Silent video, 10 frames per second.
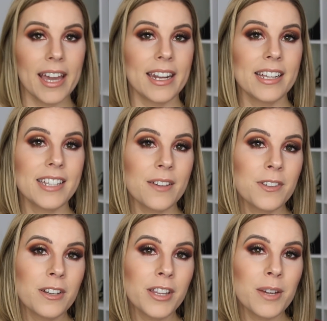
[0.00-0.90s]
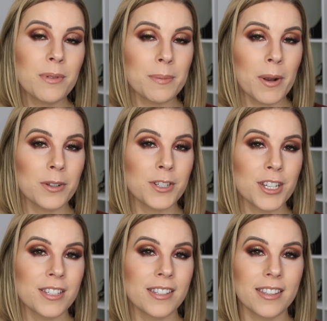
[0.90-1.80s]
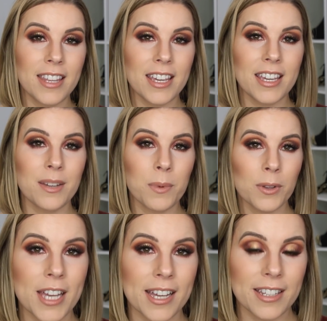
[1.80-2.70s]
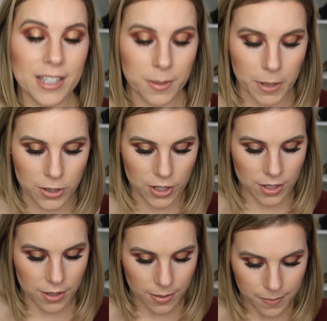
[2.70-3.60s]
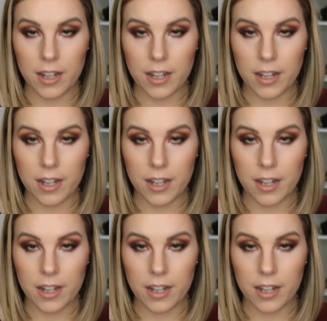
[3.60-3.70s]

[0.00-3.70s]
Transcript: And I definitely repurchased the Technique sponges.